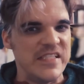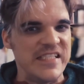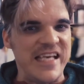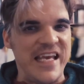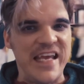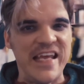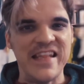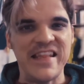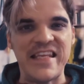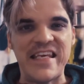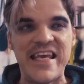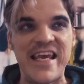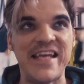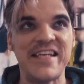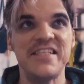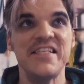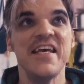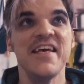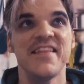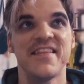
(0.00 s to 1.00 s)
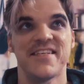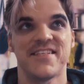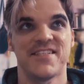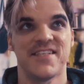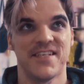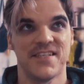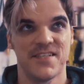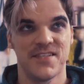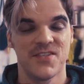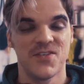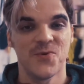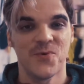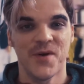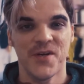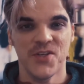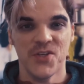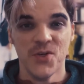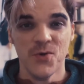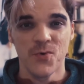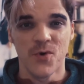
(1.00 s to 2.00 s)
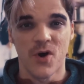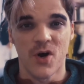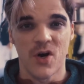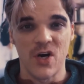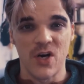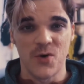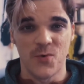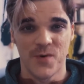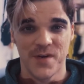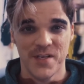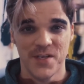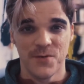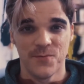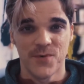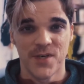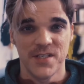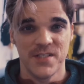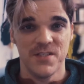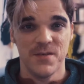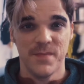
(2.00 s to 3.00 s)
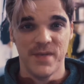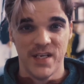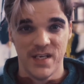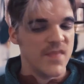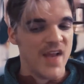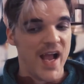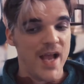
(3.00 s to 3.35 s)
the antithesis to what you are or what you want to be.